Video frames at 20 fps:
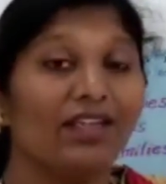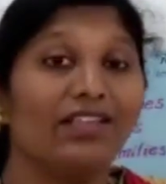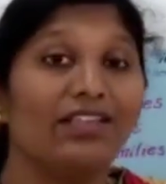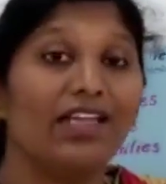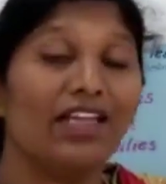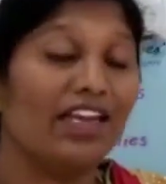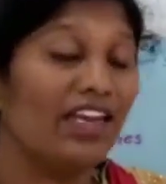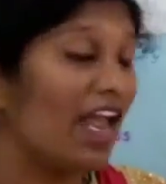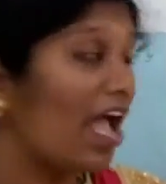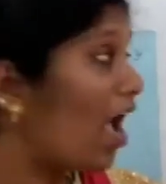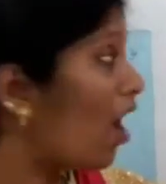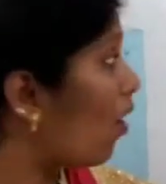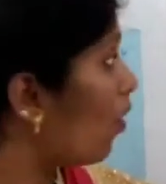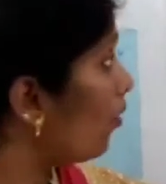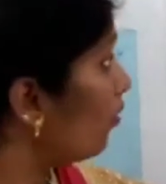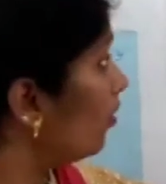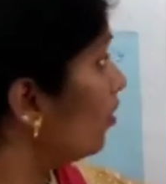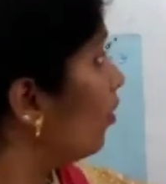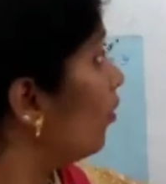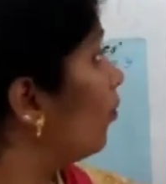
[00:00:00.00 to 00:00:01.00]
The
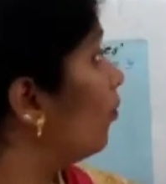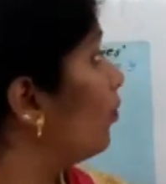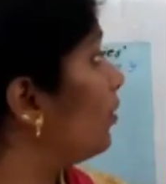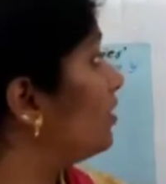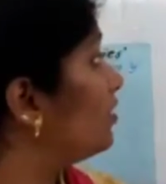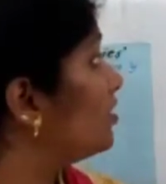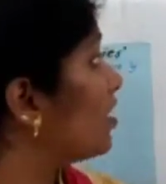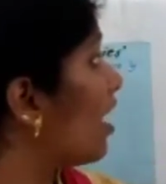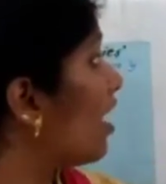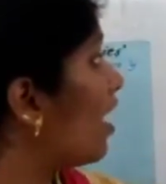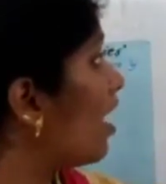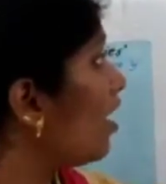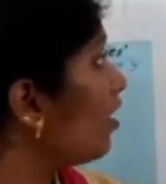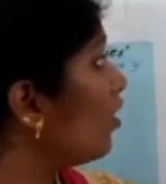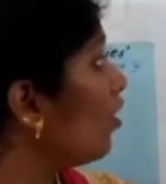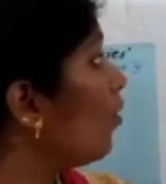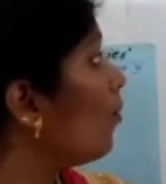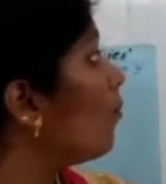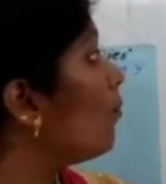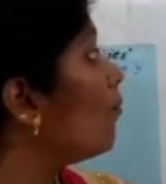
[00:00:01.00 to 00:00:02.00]
noun which
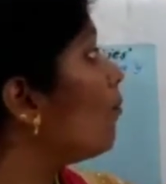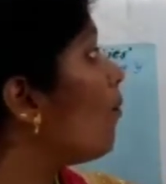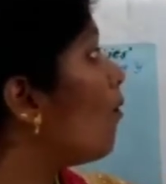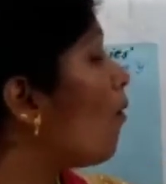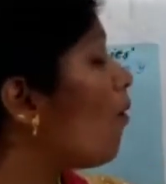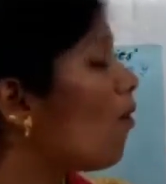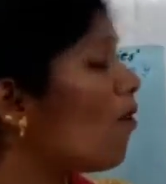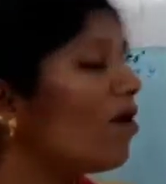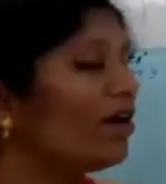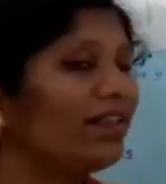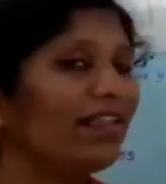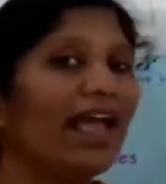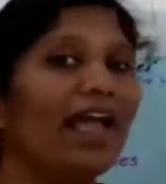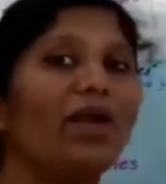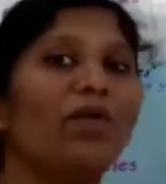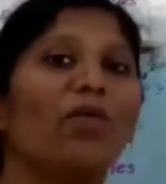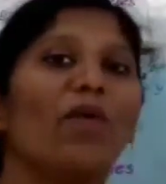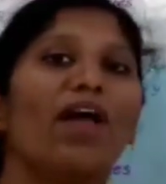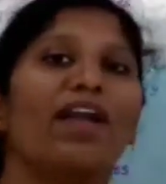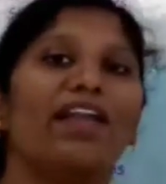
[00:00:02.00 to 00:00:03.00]
are more
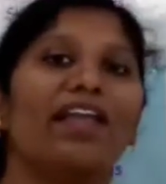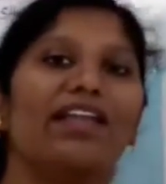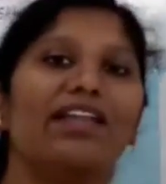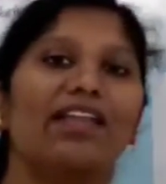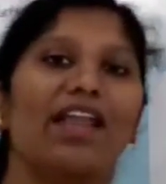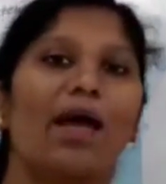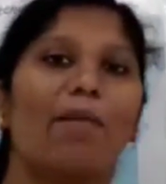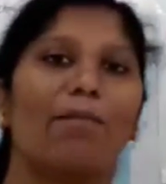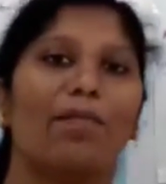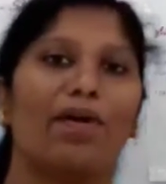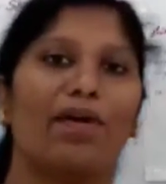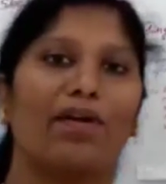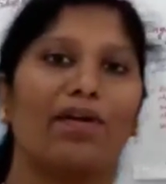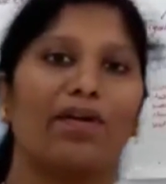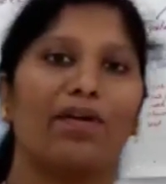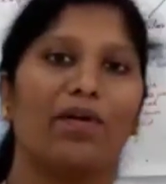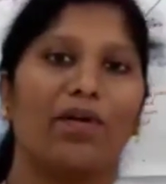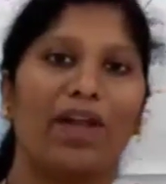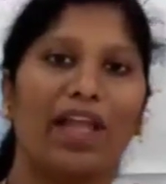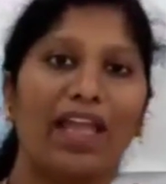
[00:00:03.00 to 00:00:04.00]
than one in number.
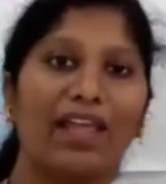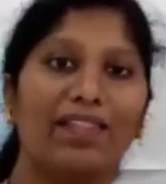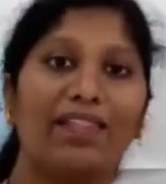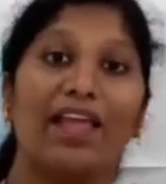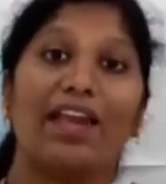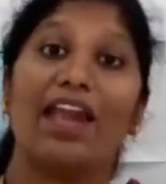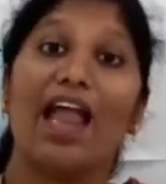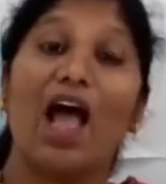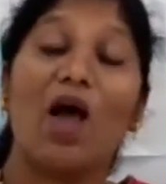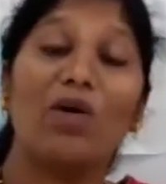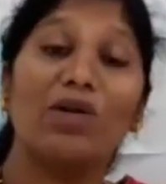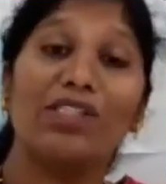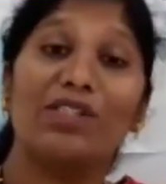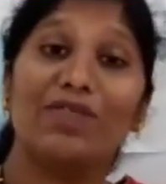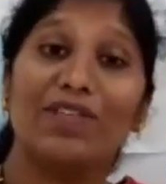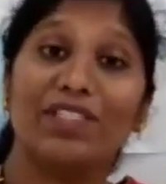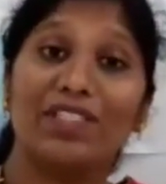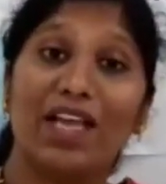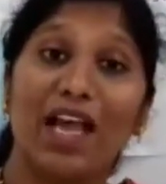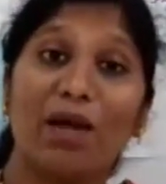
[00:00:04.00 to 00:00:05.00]
Okay, the nouns
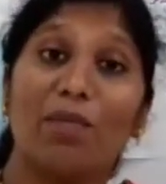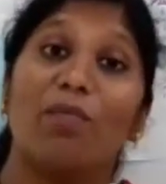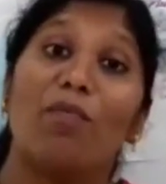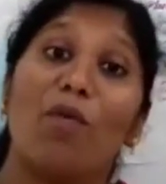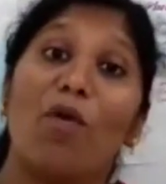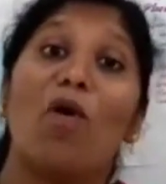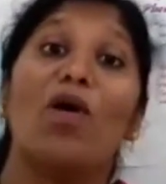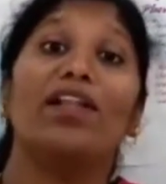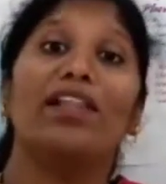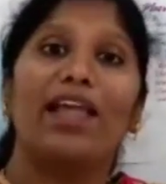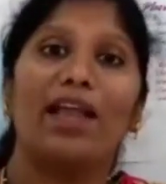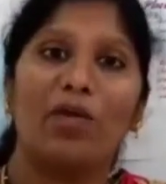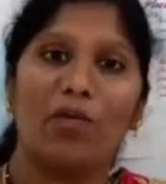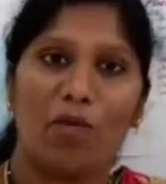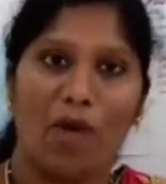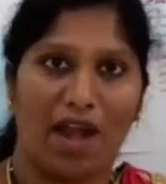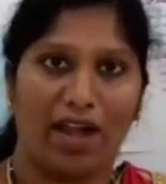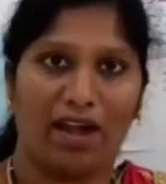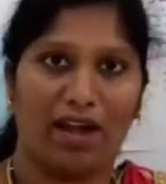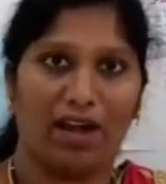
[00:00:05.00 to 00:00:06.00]
which are more than
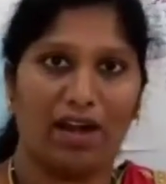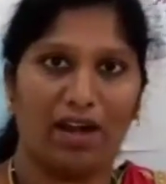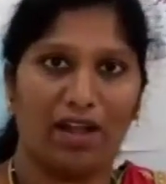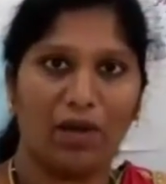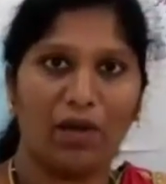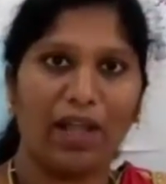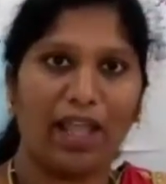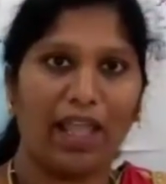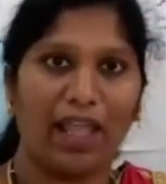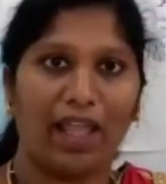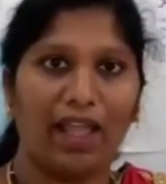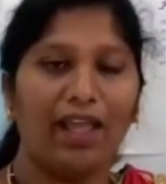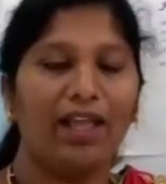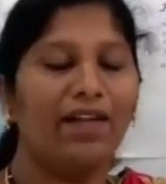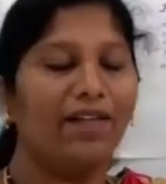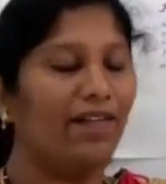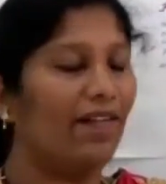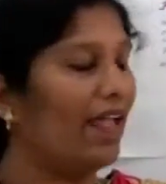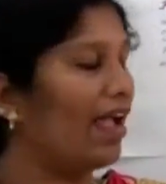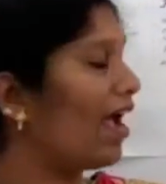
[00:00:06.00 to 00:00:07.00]
one. Okay,
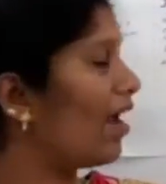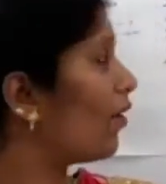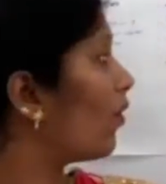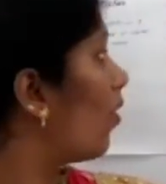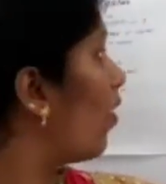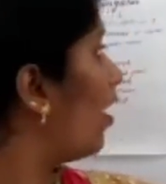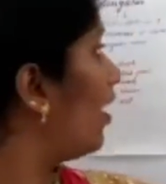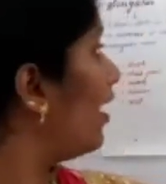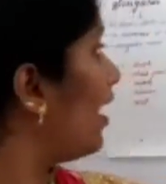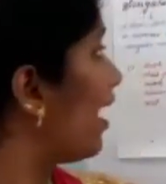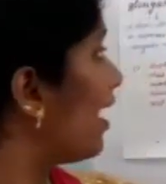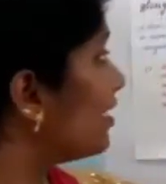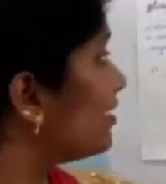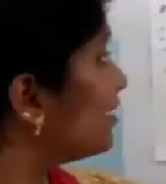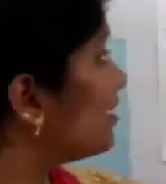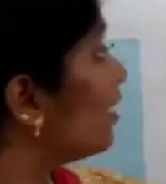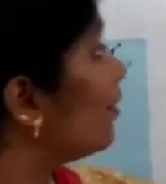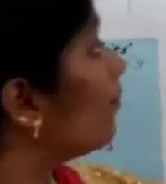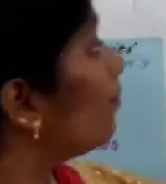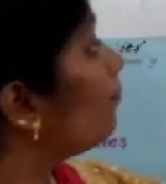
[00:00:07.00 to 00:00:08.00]
they are called
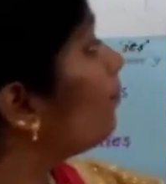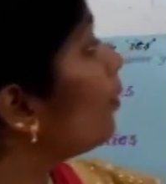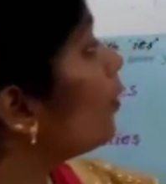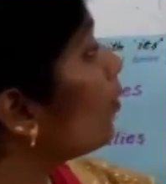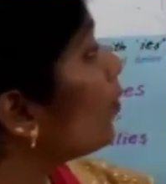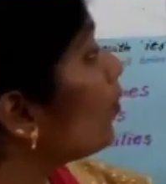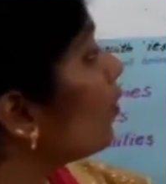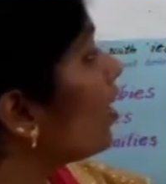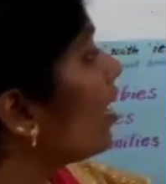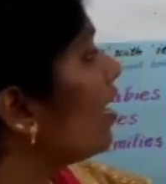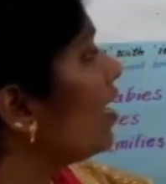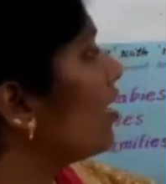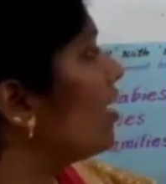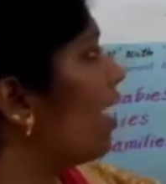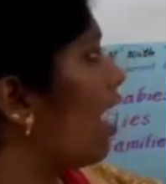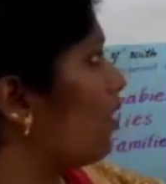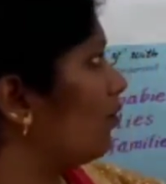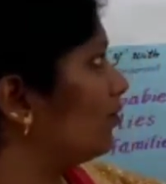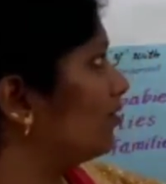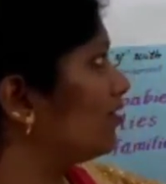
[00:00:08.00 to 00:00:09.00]
as plural
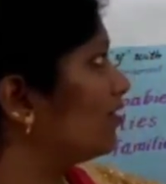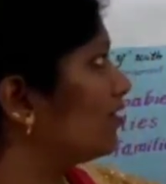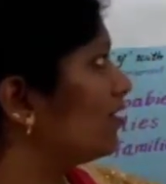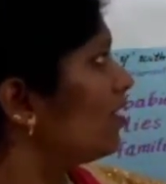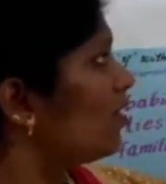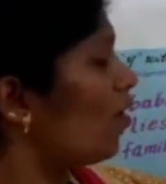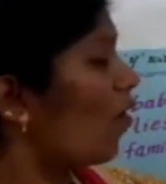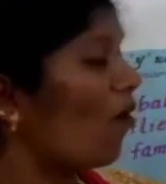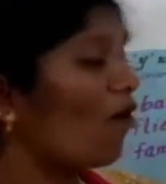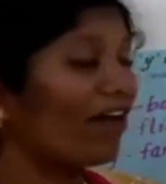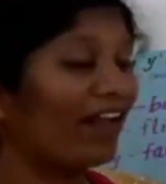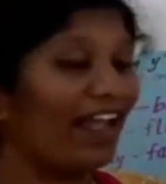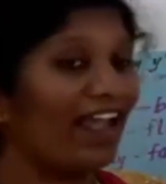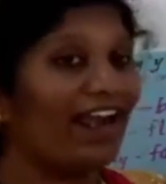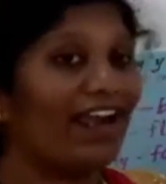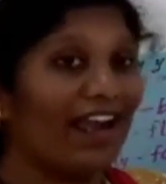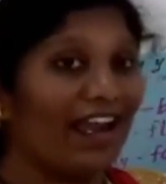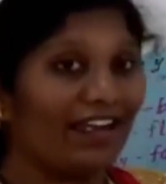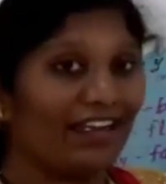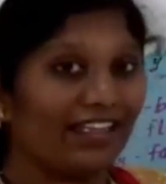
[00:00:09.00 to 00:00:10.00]
nouns.
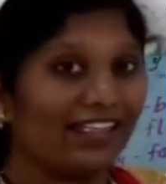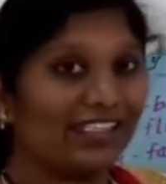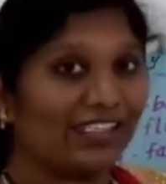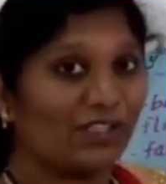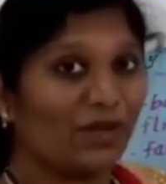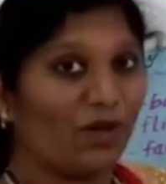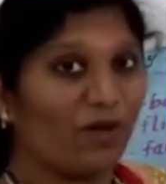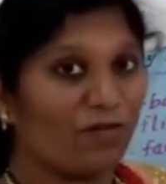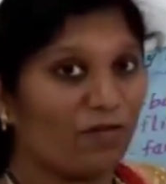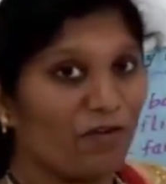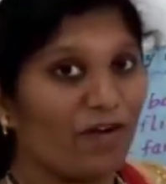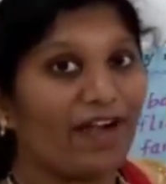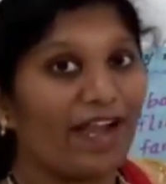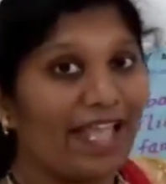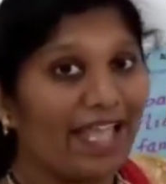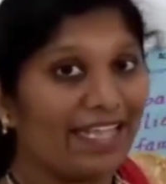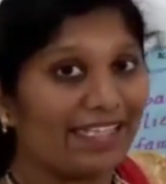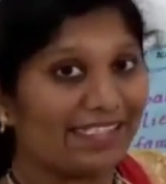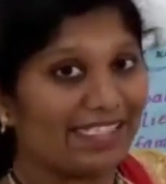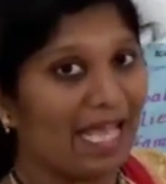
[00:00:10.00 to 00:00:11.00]
Okay, let us go
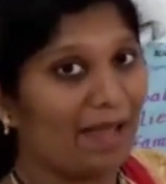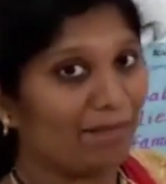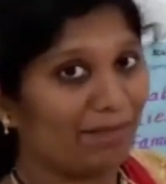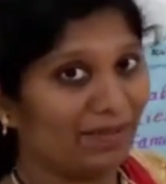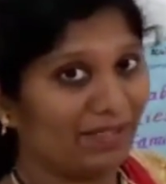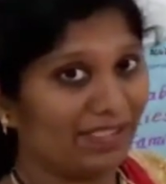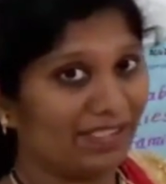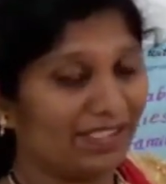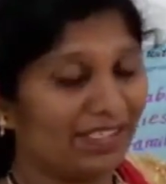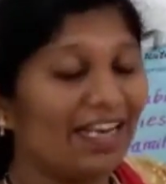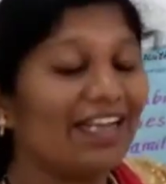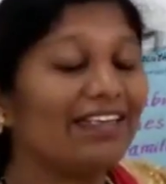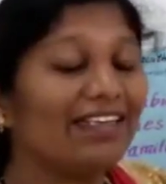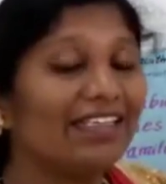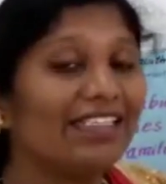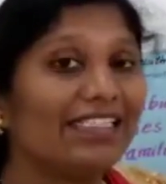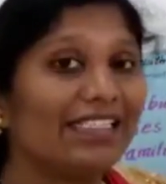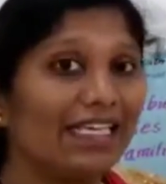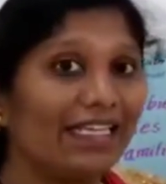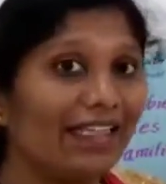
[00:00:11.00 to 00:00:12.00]
for examples. Let
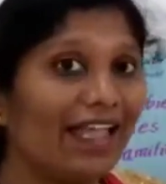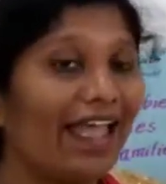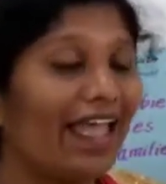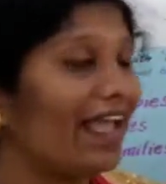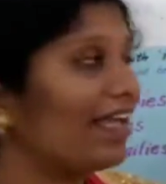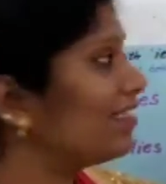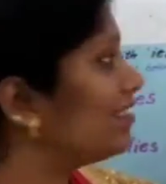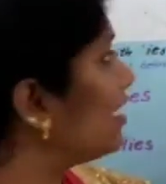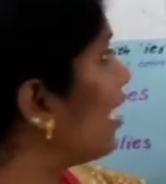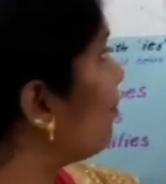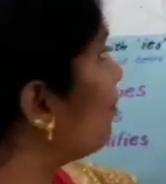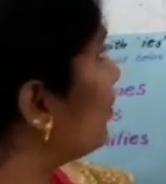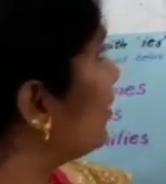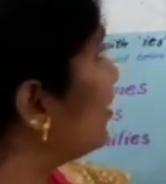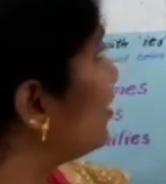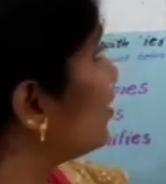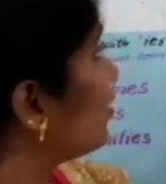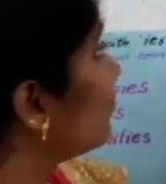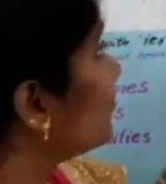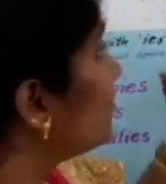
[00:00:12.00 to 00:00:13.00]
us see the
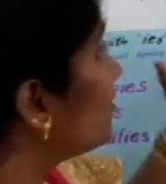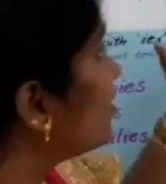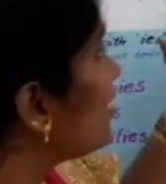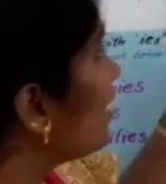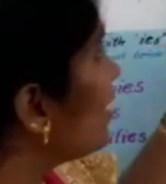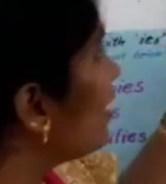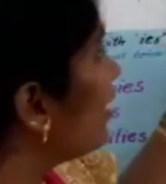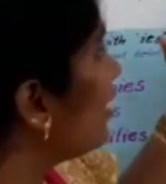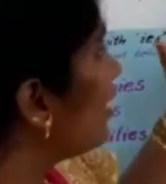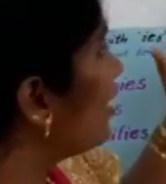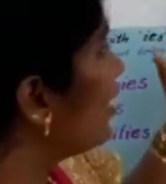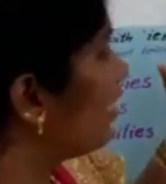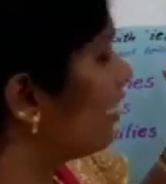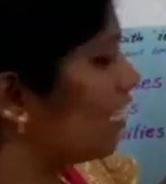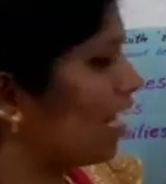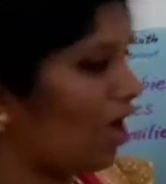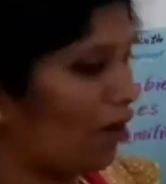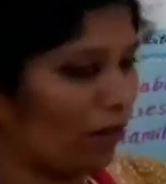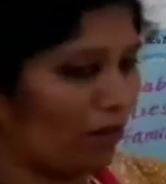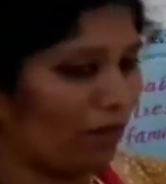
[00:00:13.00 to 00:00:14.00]
examples of
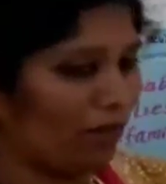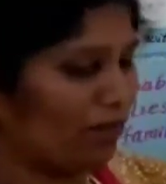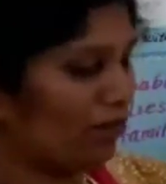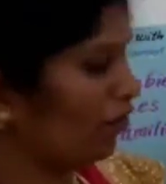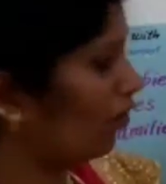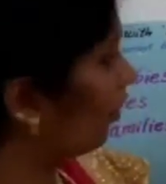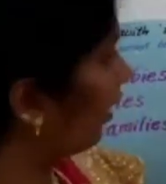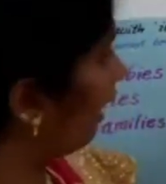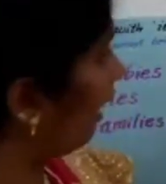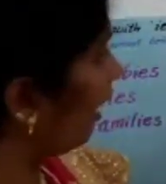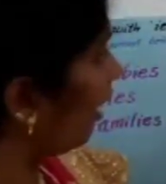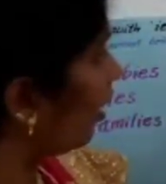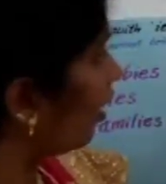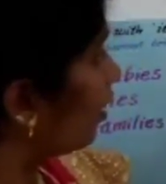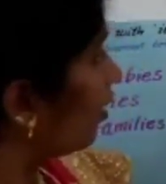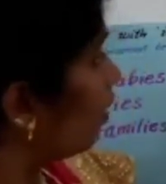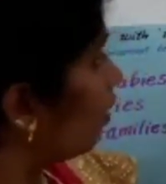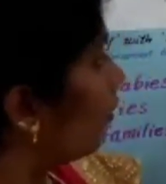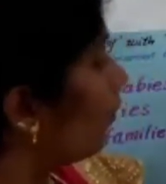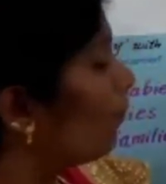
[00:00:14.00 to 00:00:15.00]
singular noun. Okay,
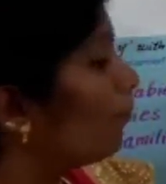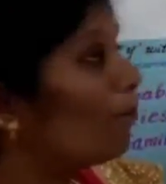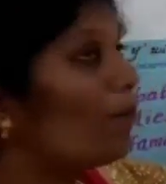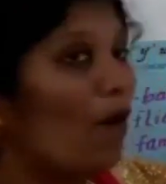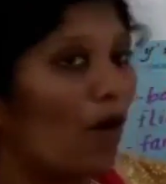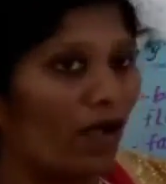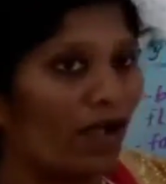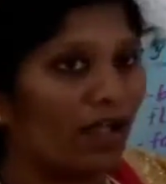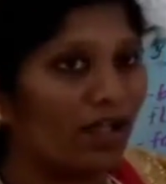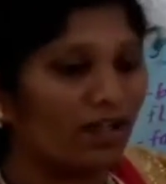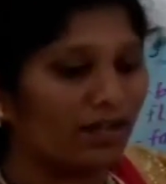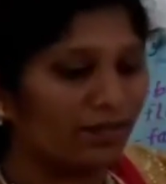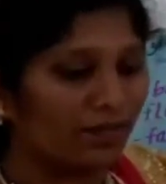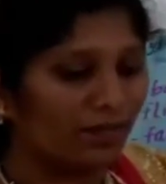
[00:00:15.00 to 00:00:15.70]
book.